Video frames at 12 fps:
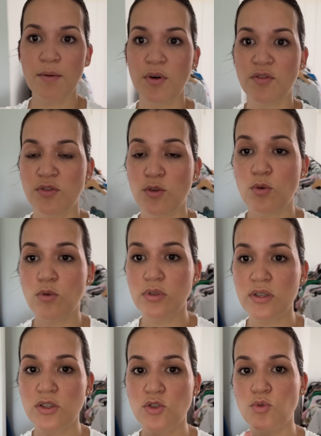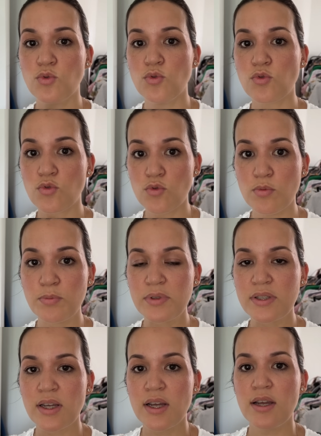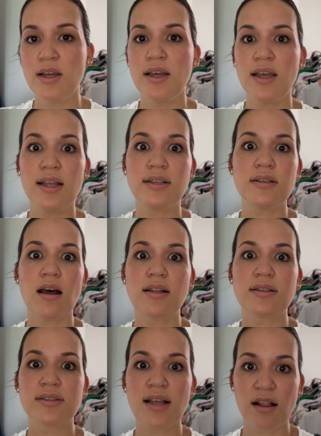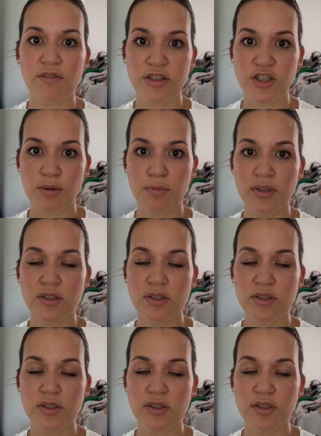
But for those two rooms, it's unsalvageable.